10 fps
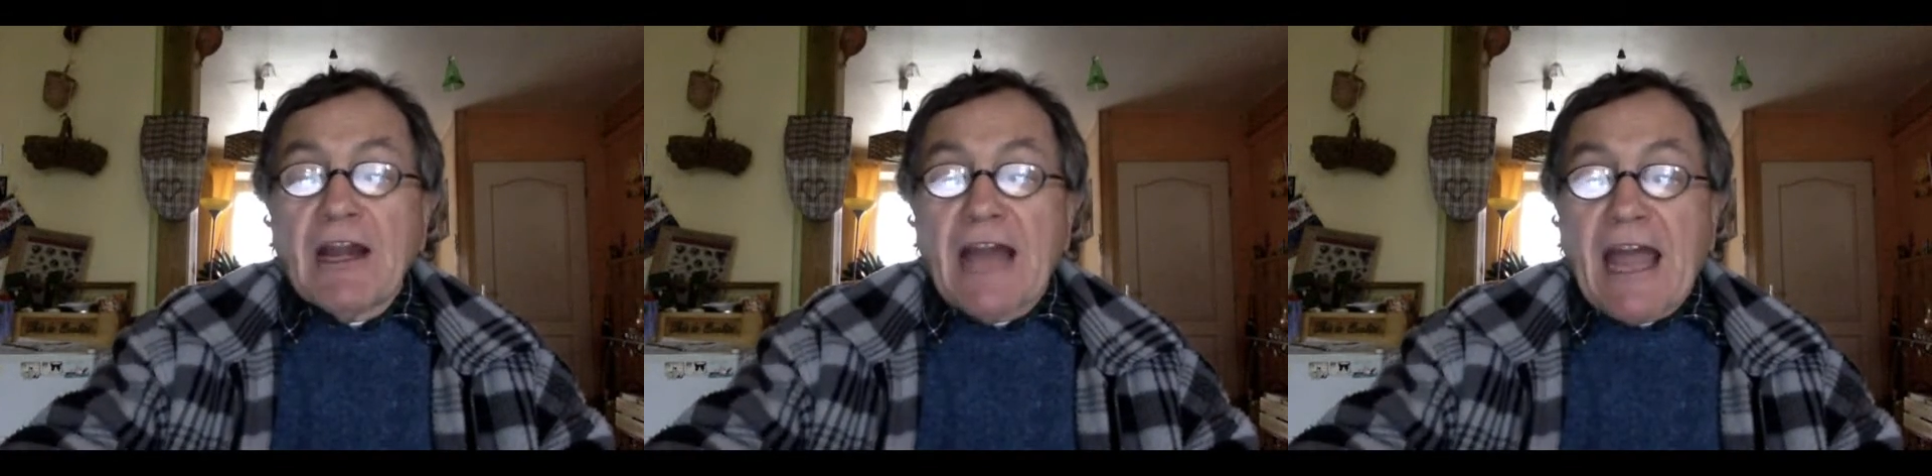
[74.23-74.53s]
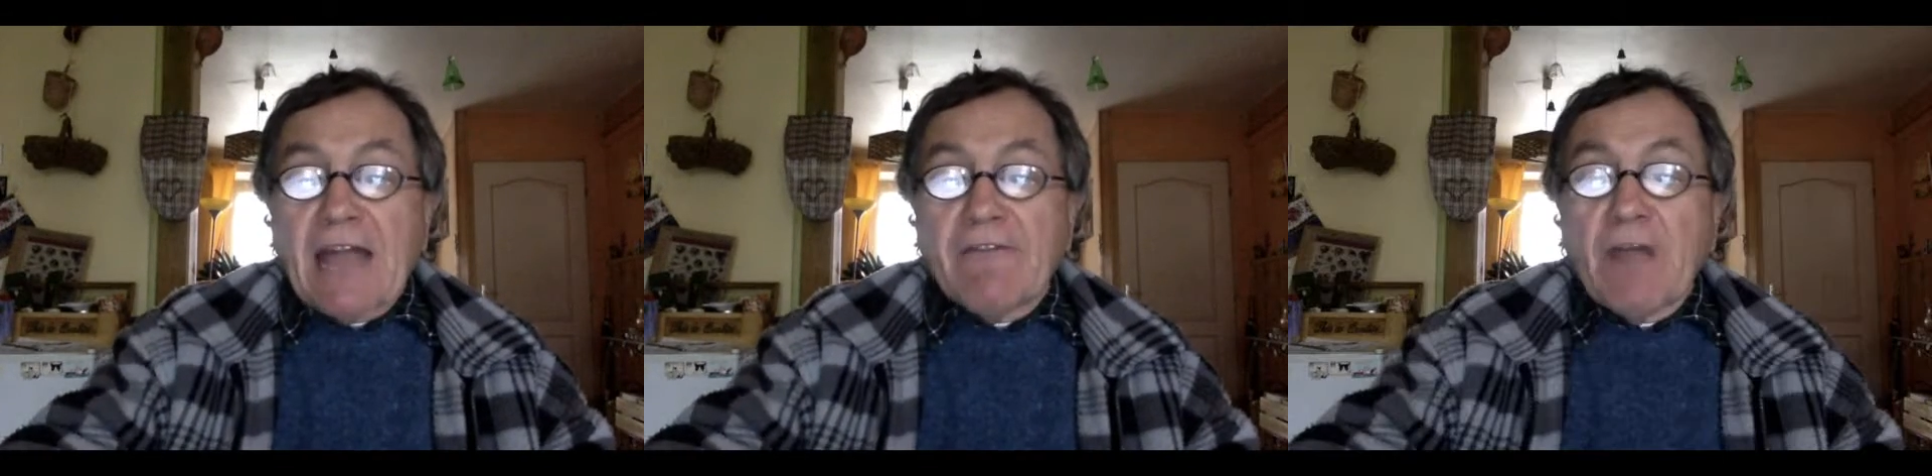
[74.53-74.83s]

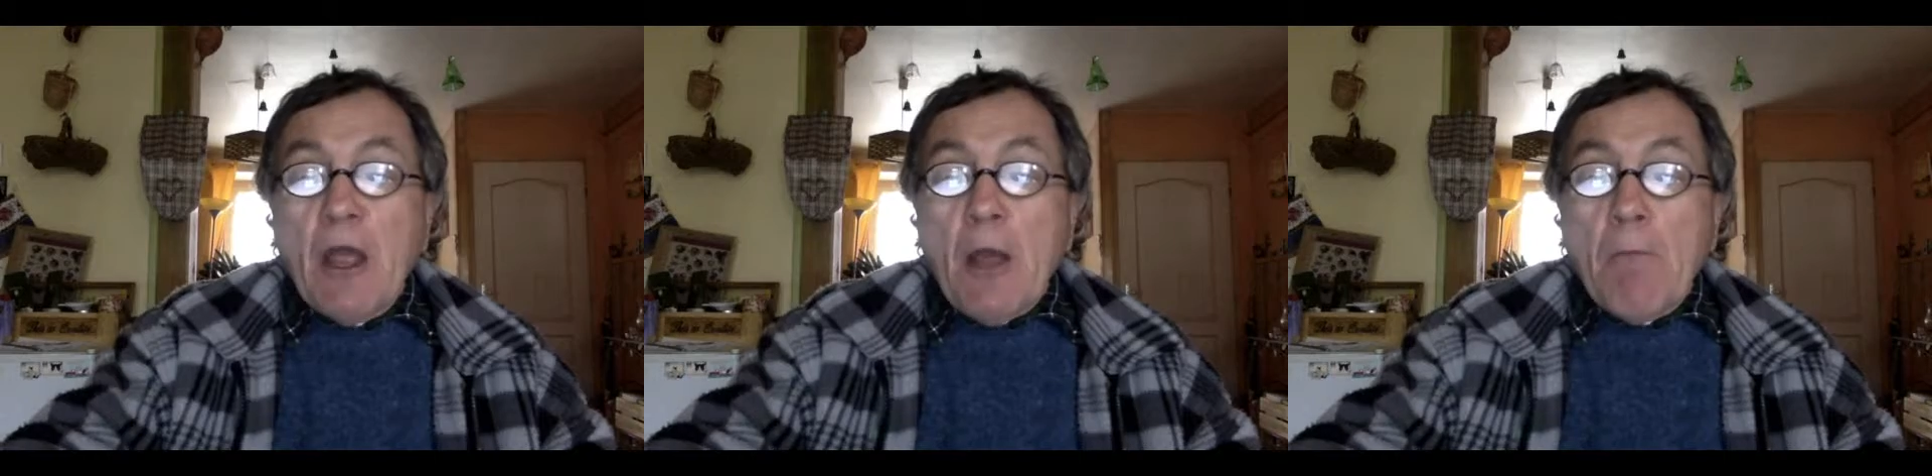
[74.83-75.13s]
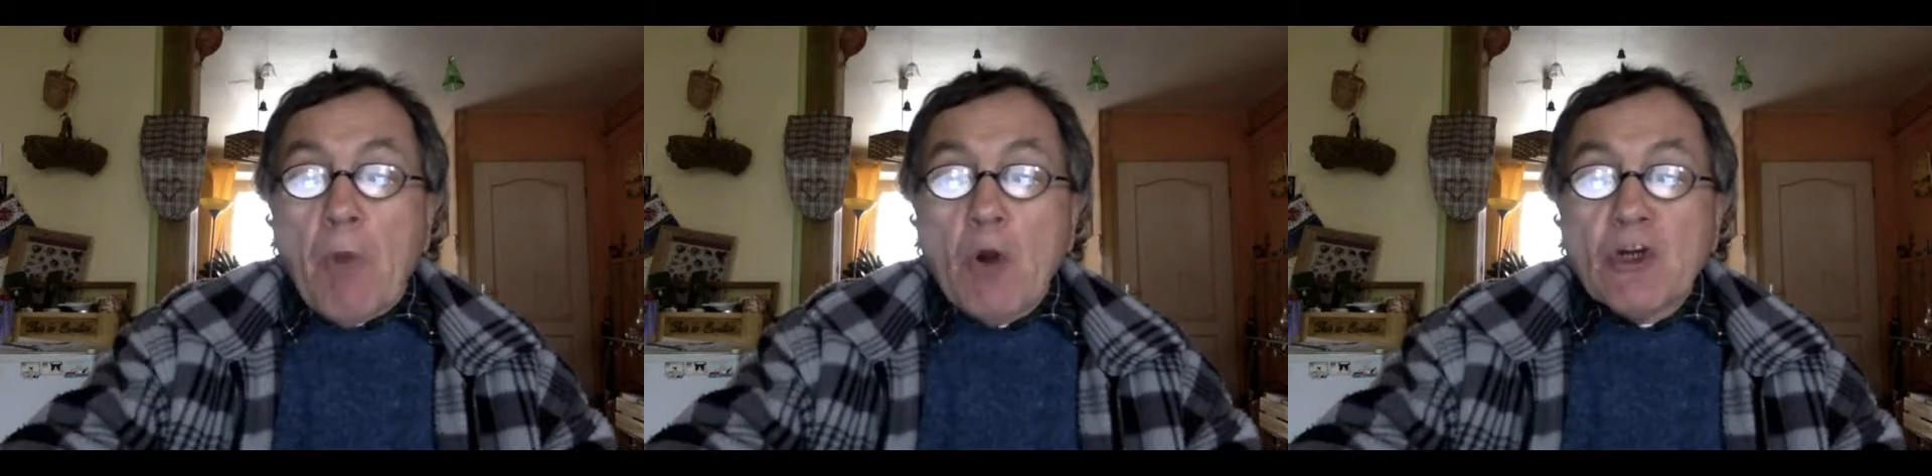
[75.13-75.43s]
life.
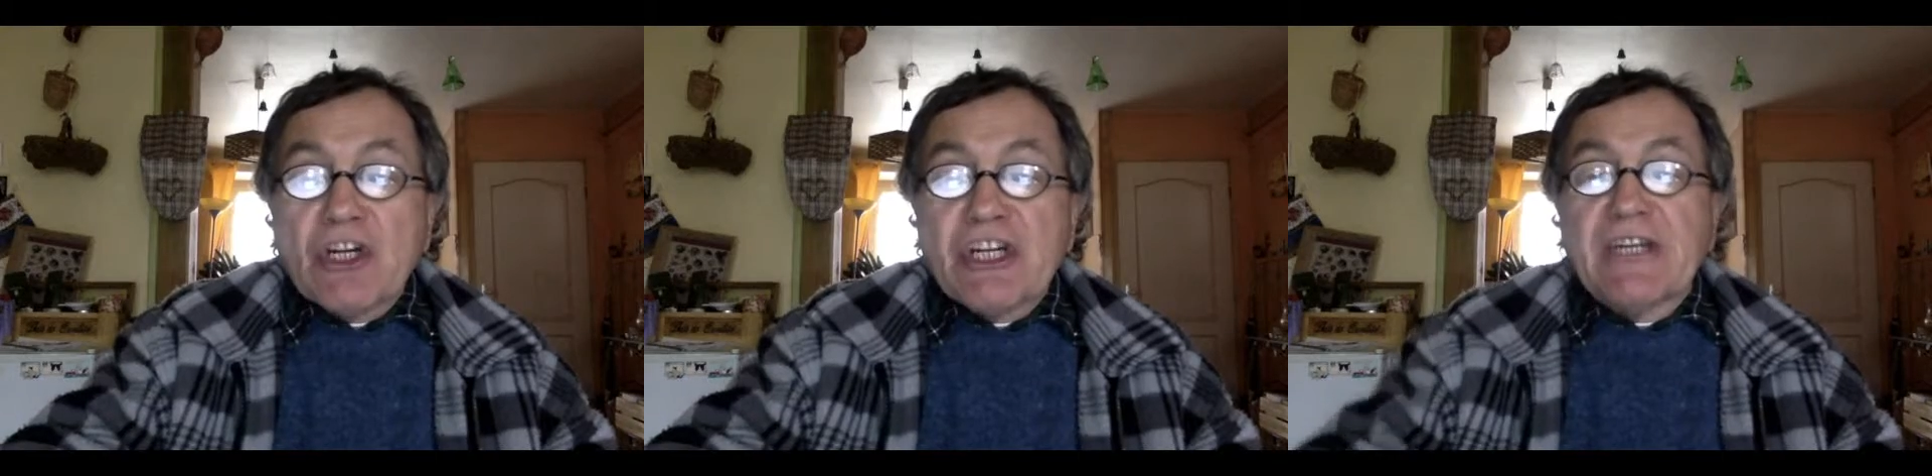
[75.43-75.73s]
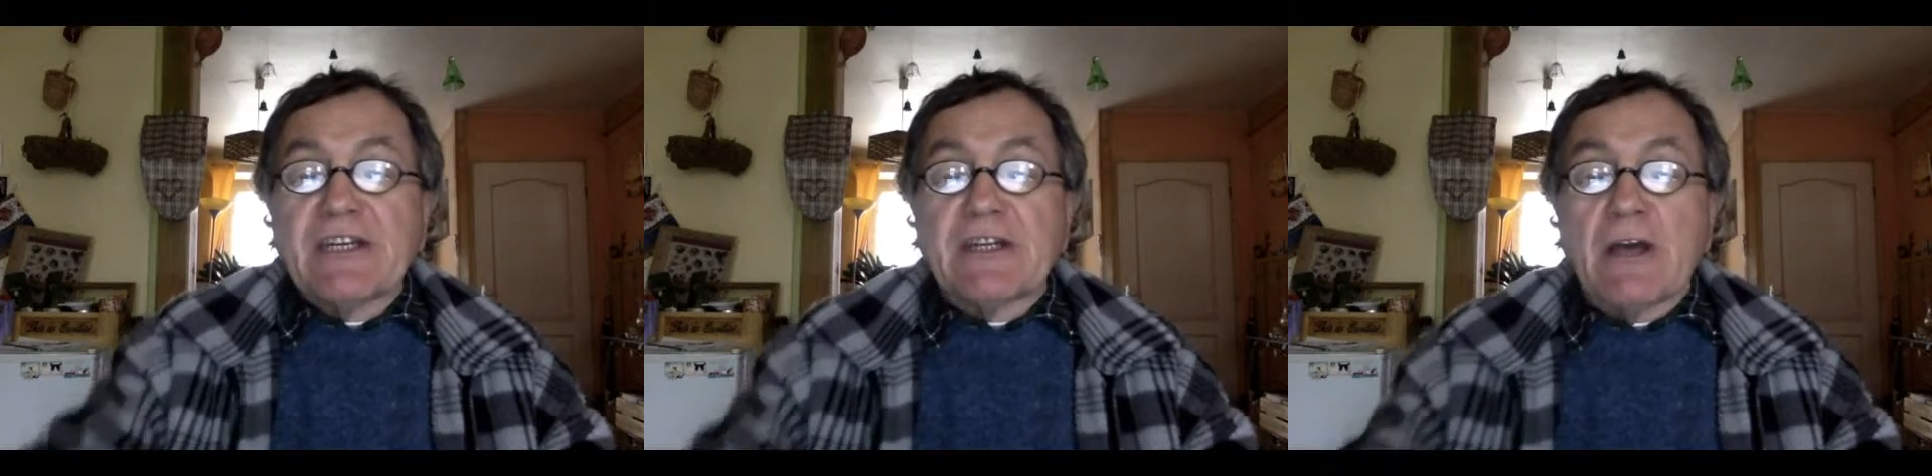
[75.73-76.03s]

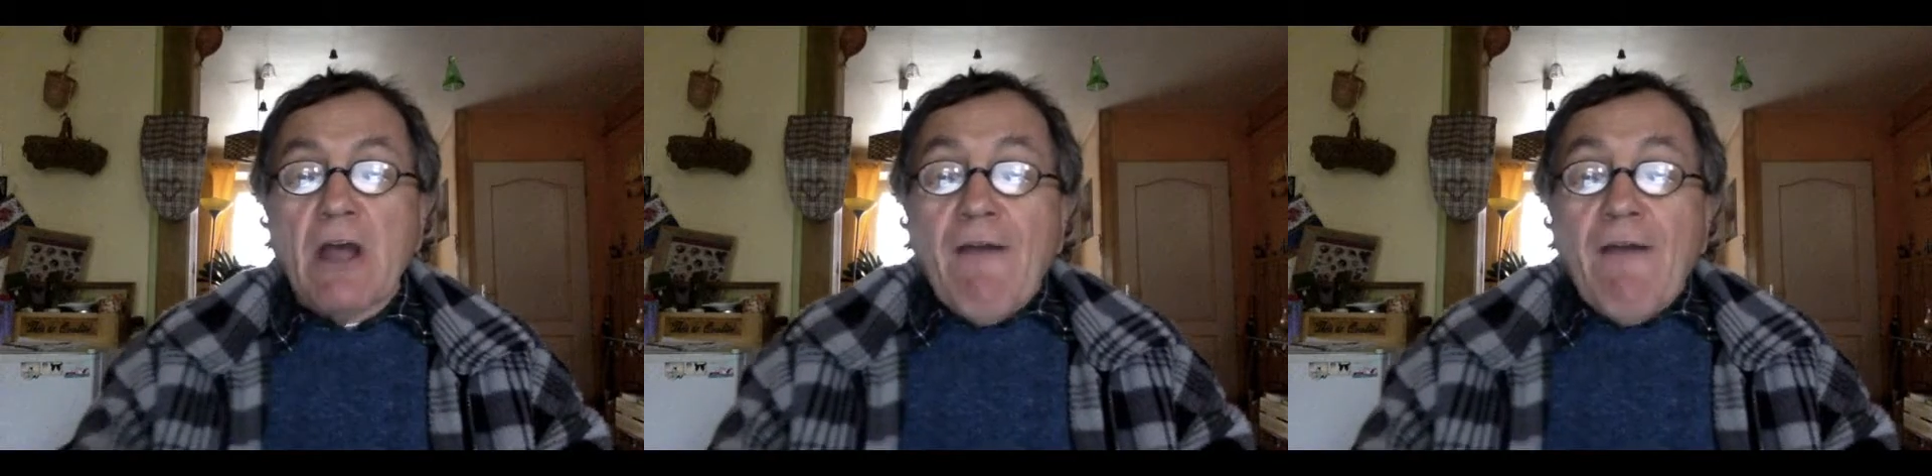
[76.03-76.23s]
Bullshit.